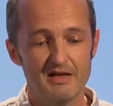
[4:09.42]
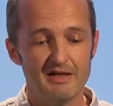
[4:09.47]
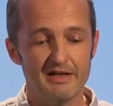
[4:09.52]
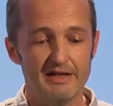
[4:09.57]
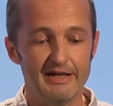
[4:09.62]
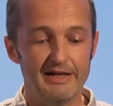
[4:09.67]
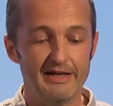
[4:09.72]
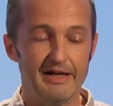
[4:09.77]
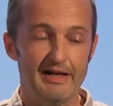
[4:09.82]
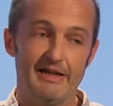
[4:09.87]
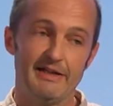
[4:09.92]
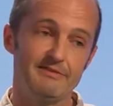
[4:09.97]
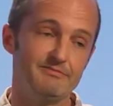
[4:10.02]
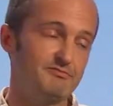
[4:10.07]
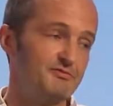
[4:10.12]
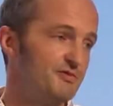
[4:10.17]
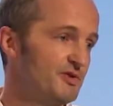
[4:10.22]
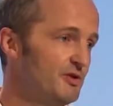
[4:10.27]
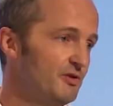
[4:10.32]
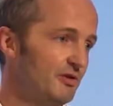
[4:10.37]
uh,
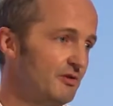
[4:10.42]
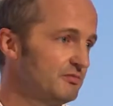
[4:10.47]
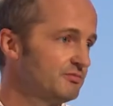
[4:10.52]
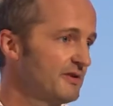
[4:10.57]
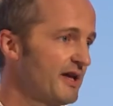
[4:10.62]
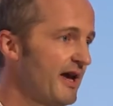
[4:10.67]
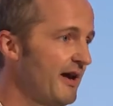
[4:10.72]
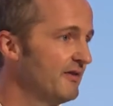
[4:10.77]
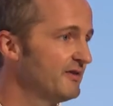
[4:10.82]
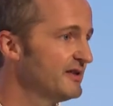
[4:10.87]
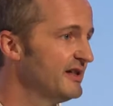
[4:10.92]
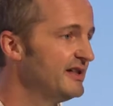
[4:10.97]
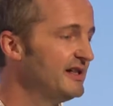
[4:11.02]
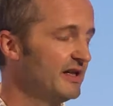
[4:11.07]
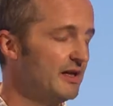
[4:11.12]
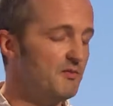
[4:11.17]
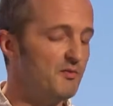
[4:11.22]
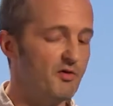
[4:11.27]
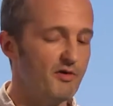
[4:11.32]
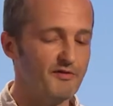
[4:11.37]
and you know, count any
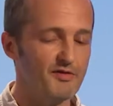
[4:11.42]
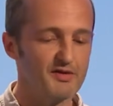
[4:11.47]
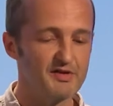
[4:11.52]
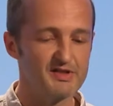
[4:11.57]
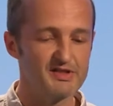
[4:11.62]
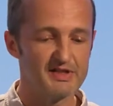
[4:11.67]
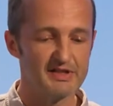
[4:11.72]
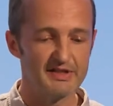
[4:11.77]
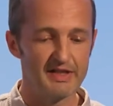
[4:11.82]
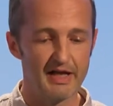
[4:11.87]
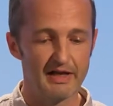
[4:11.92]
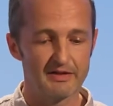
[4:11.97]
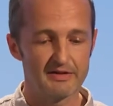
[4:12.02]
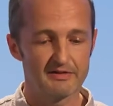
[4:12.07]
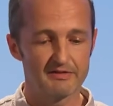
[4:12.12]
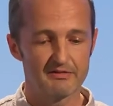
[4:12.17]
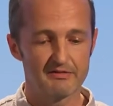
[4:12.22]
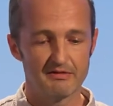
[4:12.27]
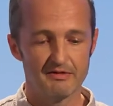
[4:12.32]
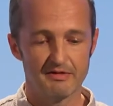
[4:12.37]
number of others in that,
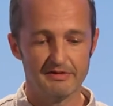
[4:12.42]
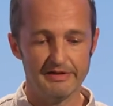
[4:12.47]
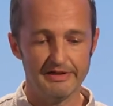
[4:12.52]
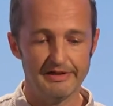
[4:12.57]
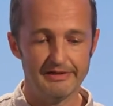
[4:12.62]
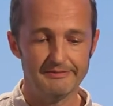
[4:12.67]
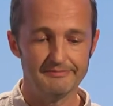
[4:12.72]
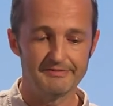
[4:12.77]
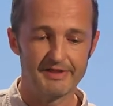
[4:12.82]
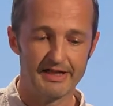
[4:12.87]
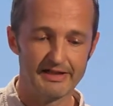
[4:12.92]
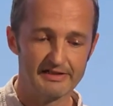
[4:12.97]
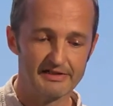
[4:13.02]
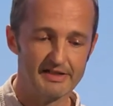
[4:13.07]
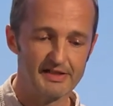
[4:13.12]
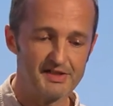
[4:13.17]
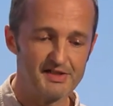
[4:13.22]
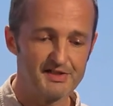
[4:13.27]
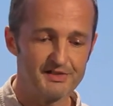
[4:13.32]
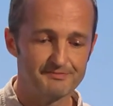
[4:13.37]
uh, that
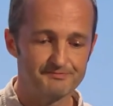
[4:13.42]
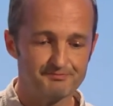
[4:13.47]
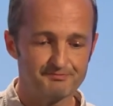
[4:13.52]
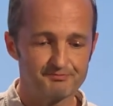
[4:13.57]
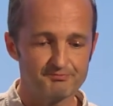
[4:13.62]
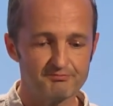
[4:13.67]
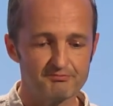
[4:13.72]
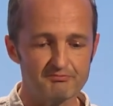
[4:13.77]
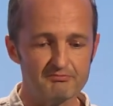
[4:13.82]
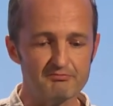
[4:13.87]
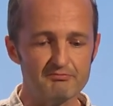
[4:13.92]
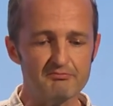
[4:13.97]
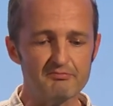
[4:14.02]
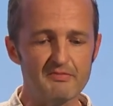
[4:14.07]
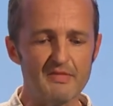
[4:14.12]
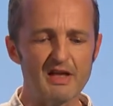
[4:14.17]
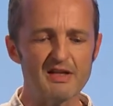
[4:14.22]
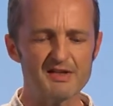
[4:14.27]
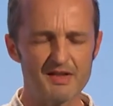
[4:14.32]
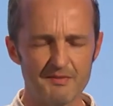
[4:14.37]
list.
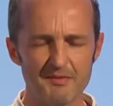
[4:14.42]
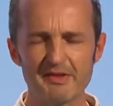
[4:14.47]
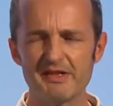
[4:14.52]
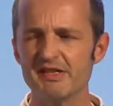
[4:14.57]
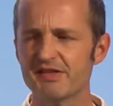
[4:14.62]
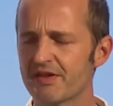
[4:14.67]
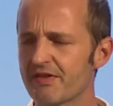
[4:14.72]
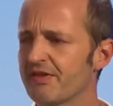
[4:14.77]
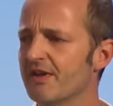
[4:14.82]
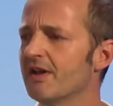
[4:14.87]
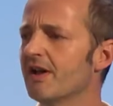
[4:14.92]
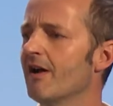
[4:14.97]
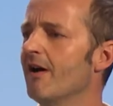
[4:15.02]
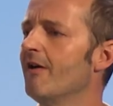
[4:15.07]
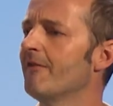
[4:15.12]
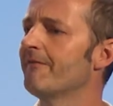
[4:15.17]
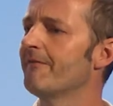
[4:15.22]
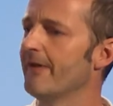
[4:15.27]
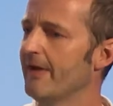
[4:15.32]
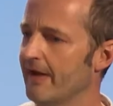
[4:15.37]
Some of these I think
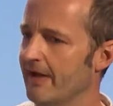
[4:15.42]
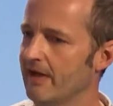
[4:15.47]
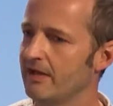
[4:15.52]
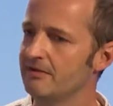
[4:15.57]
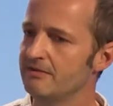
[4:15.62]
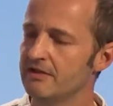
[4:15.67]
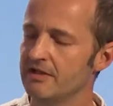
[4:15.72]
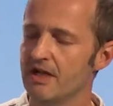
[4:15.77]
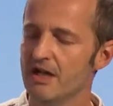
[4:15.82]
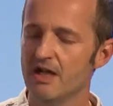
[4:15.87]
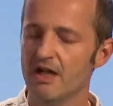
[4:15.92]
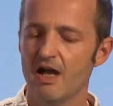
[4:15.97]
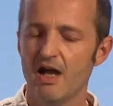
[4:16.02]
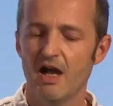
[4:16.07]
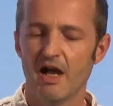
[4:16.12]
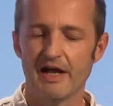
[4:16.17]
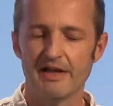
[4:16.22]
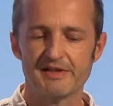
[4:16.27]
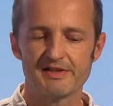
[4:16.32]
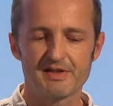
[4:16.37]
are fair,
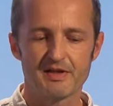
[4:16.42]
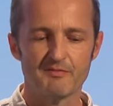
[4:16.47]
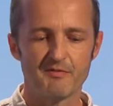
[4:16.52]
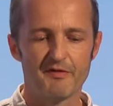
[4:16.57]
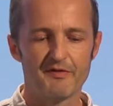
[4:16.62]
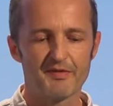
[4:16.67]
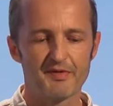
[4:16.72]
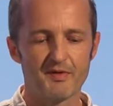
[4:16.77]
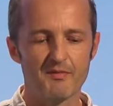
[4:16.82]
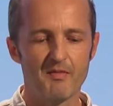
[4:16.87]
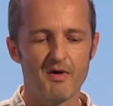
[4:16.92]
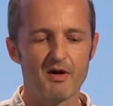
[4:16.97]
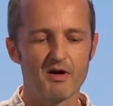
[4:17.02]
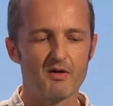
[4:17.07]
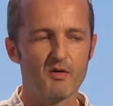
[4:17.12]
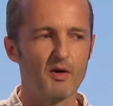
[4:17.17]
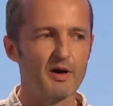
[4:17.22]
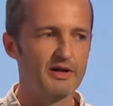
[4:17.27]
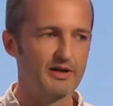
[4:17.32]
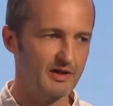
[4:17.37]
and some of them are
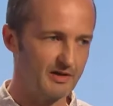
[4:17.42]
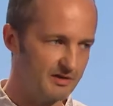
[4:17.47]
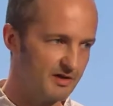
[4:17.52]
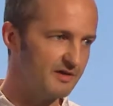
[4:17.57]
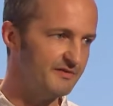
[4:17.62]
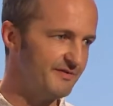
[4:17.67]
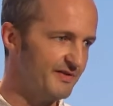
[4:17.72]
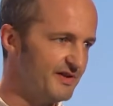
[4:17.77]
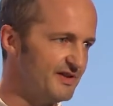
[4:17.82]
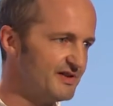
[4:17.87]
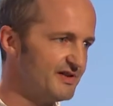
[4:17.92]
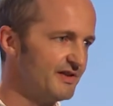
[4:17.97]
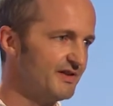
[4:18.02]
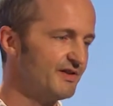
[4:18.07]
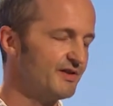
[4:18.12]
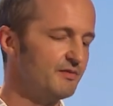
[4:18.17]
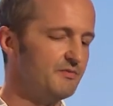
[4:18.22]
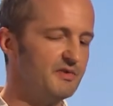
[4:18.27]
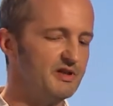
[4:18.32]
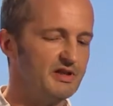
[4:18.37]
quite
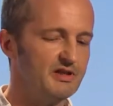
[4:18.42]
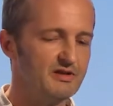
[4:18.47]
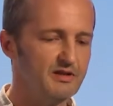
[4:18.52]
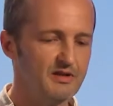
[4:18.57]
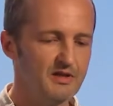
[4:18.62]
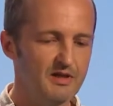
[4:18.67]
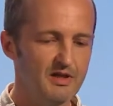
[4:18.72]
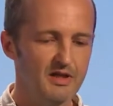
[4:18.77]
unconvincing to me.